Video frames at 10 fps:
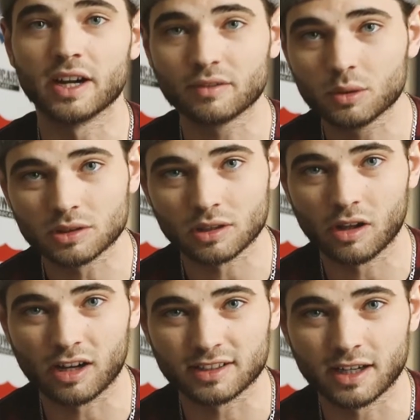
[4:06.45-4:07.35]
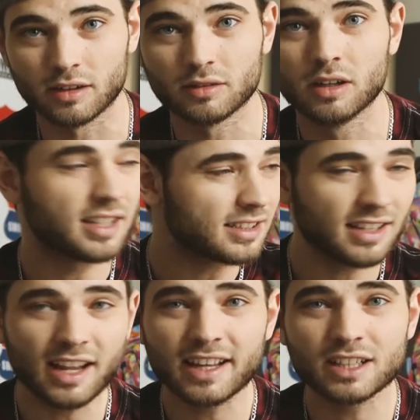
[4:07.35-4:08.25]
Everyone's in lockdown.
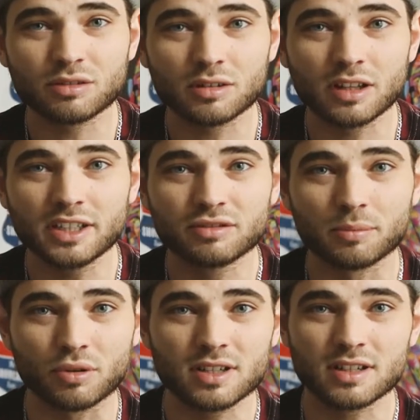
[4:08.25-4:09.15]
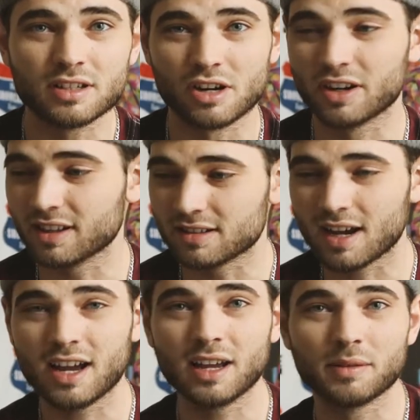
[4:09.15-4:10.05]
6ix9ine gets released from prison during
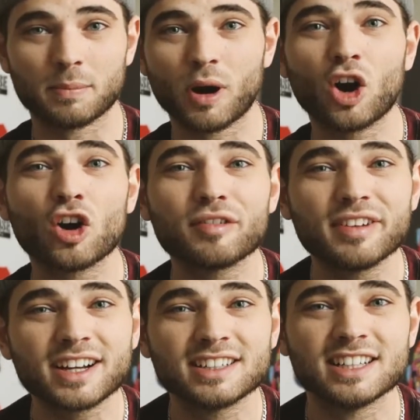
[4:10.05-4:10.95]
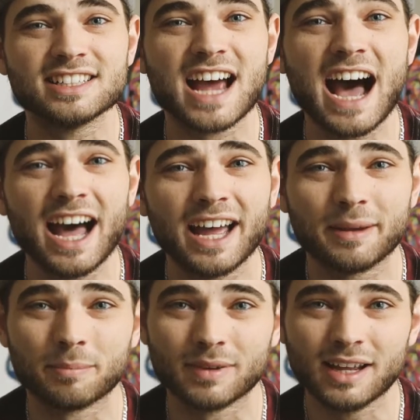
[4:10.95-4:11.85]
the perfect
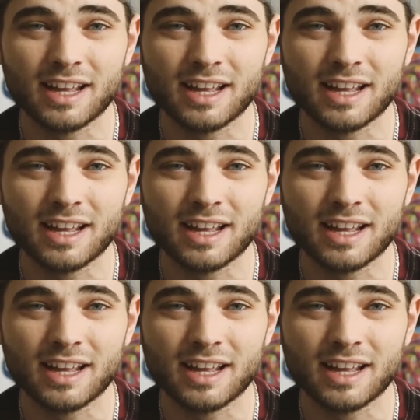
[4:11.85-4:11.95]
time.